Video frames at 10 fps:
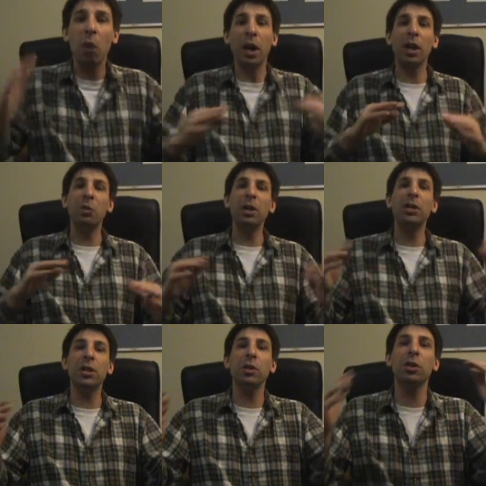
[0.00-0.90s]
What can
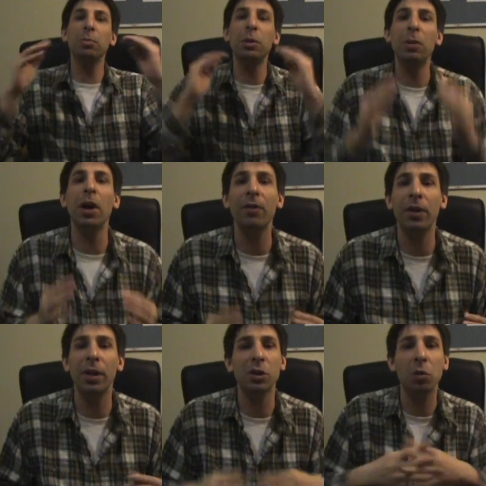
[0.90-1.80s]
we do to prepare for
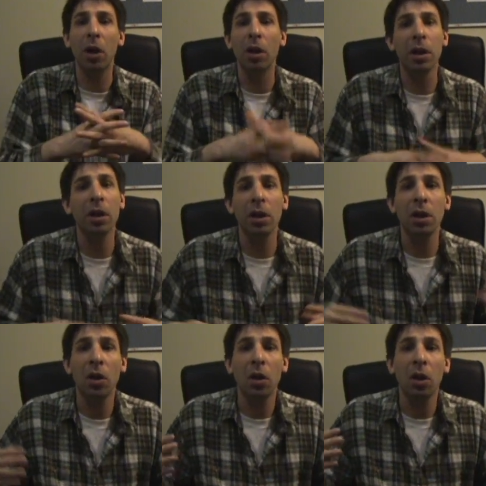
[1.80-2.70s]
this? Well,
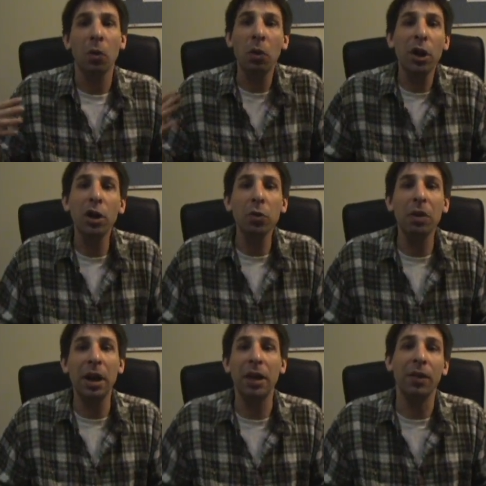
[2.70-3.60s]
where do you
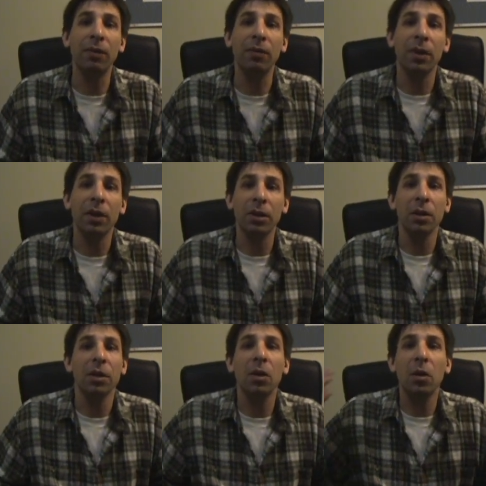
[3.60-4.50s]
live?
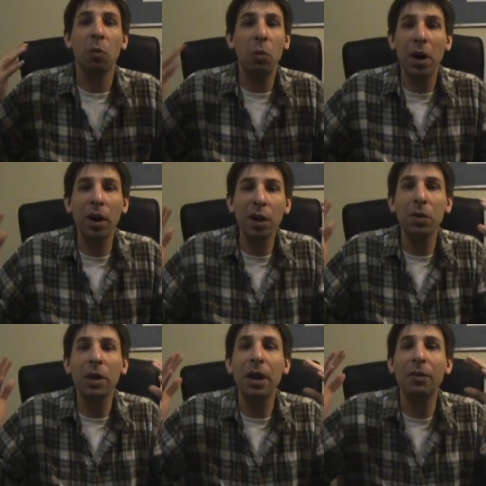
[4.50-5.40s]
Where do
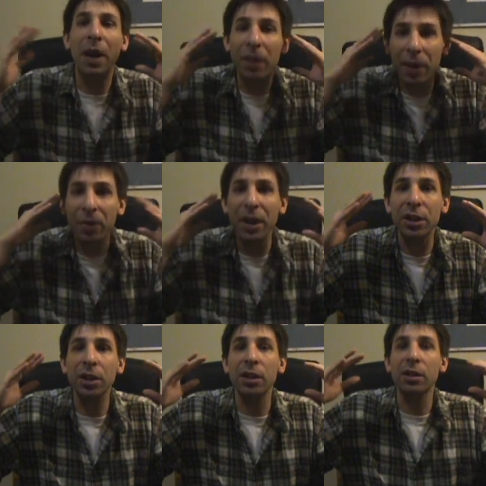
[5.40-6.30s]
you live? And then think
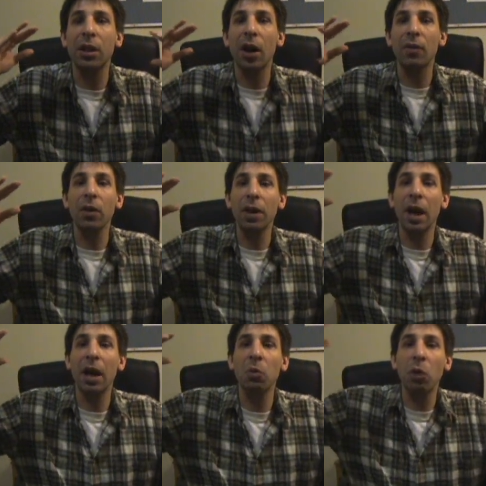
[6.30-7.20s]
to yourself,
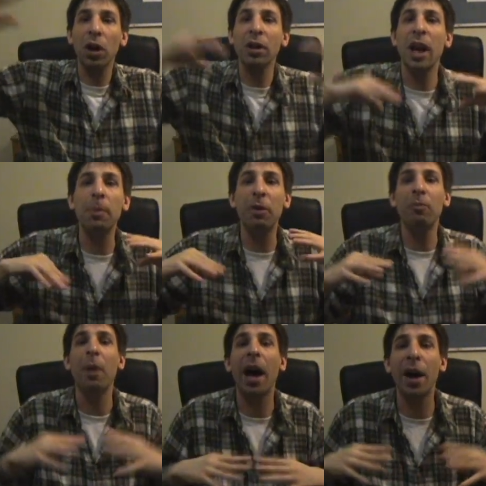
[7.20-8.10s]
okay, what type
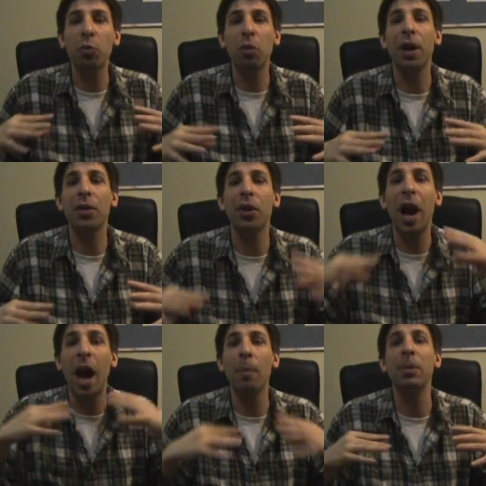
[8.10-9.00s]
of bad weather
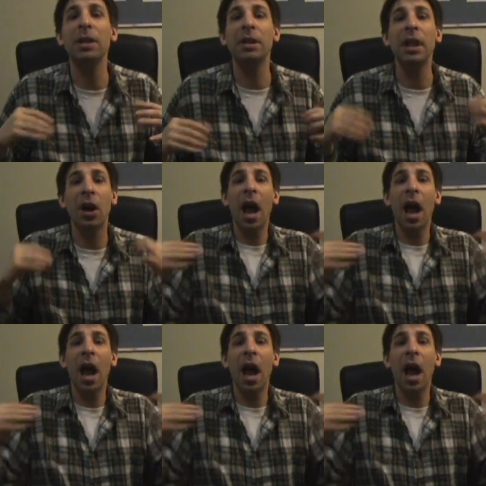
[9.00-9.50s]
happens here?